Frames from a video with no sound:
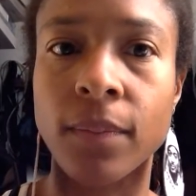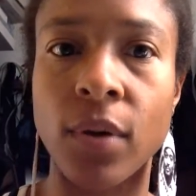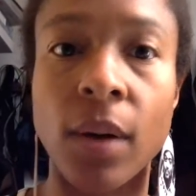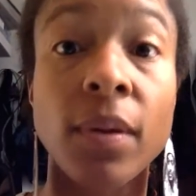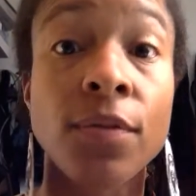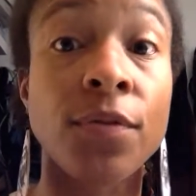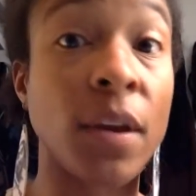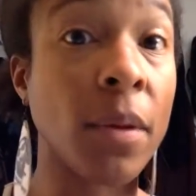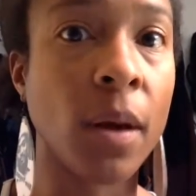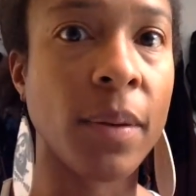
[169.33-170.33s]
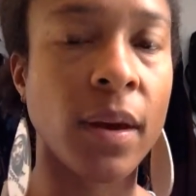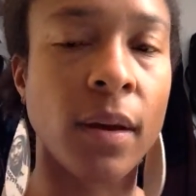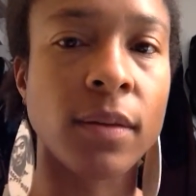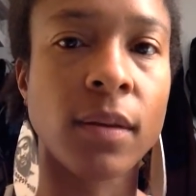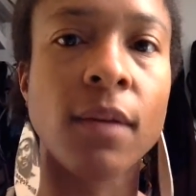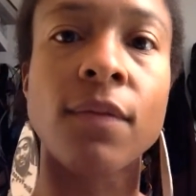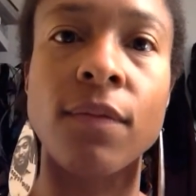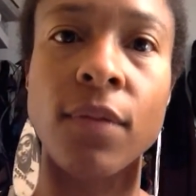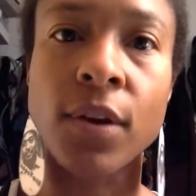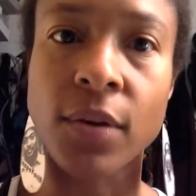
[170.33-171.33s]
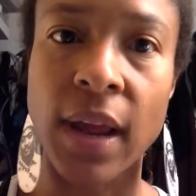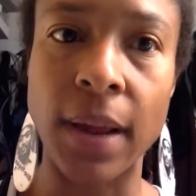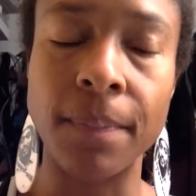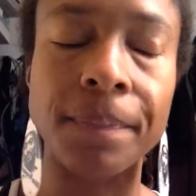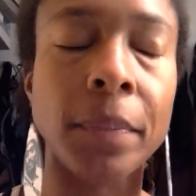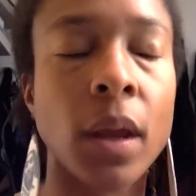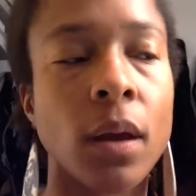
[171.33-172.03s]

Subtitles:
probably a female because of their name,